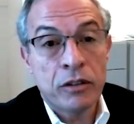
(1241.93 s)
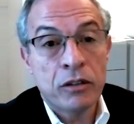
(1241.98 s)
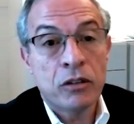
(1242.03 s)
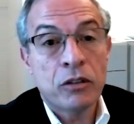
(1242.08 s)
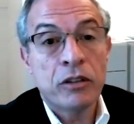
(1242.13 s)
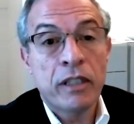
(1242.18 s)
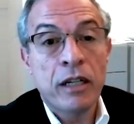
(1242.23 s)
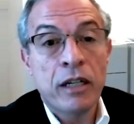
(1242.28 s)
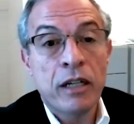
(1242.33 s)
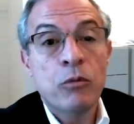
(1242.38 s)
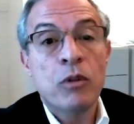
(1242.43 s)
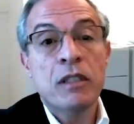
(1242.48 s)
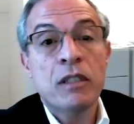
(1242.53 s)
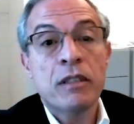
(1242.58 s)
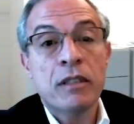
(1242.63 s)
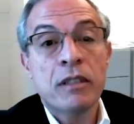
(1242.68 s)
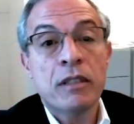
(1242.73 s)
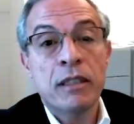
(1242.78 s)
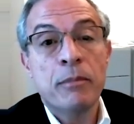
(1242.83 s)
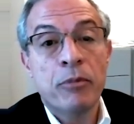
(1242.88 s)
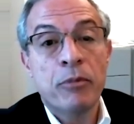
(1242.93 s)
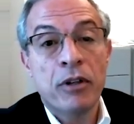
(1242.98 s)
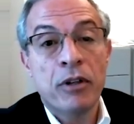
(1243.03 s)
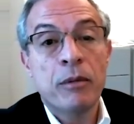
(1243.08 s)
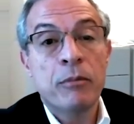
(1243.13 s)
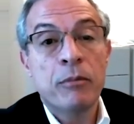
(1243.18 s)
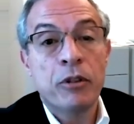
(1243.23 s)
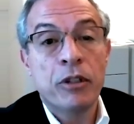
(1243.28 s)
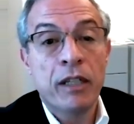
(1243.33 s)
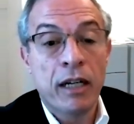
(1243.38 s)
So that was the
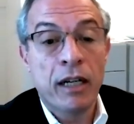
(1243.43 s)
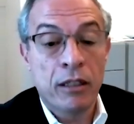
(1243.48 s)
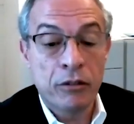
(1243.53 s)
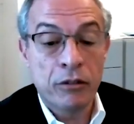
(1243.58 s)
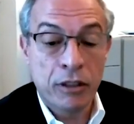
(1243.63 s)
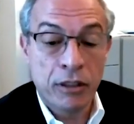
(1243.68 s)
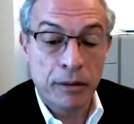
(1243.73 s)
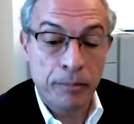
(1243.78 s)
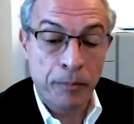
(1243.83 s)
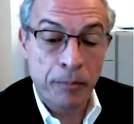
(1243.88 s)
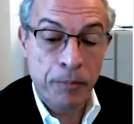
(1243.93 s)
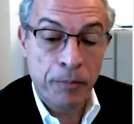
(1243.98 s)
primary outcome.